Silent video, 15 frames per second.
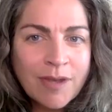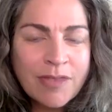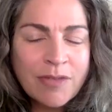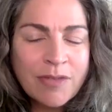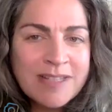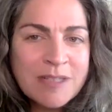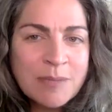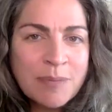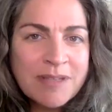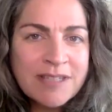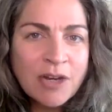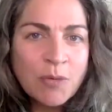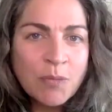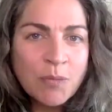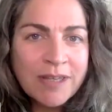And the recipe is
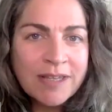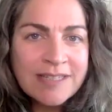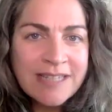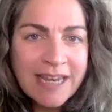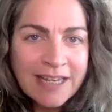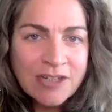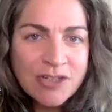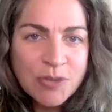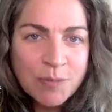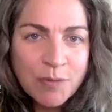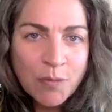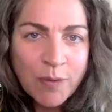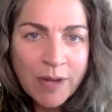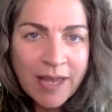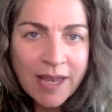like a really
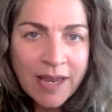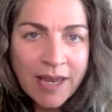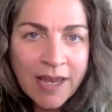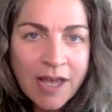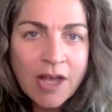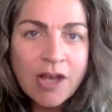tangible way